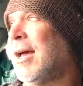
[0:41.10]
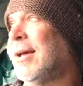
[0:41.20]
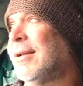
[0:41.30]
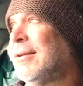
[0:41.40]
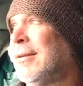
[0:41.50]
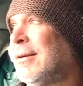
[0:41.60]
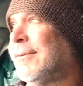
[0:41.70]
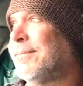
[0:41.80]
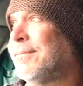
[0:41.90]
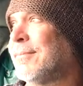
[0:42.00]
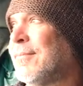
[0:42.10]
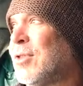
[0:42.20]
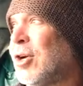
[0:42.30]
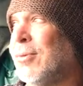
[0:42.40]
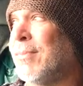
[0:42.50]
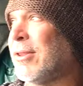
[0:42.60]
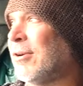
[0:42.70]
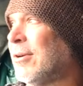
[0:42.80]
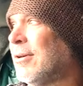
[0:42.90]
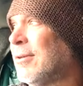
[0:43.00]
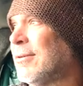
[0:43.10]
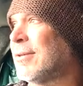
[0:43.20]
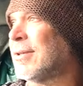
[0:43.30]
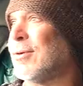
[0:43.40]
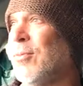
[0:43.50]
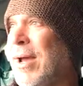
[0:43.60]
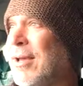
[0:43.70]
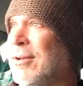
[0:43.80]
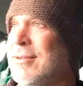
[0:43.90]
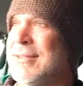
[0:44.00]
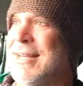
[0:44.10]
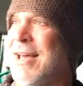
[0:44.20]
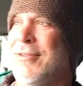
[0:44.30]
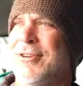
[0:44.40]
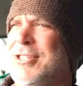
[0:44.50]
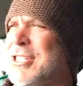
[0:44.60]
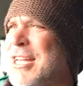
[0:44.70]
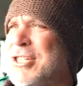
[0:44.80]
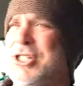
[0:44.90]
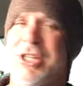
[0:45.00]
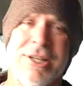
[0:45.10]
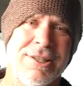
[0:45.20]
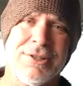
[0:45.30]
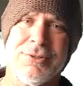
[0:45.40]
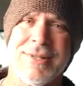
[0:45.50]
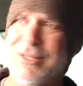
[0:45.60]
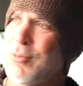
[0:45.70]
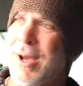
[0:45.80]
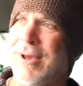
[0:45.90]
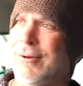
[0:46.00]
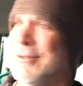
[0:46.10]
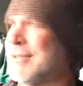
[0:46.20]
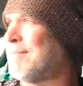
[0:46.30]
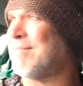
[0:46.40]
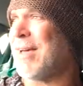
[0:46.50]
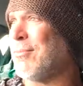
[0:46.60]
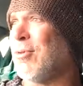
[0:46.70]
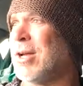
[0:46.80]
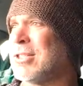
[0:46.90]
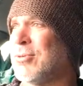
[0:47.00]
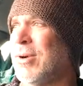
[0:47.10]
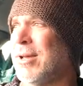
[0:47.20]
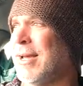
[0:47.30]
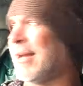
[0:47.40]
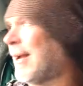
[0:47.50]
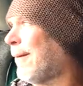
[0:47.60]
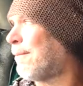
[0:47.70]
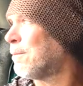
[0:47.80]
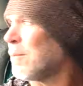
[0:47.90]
And, you know, Mother Earth, whales, and how they're just like chilling. Dude, this whales. I'm watching a whale hanging out.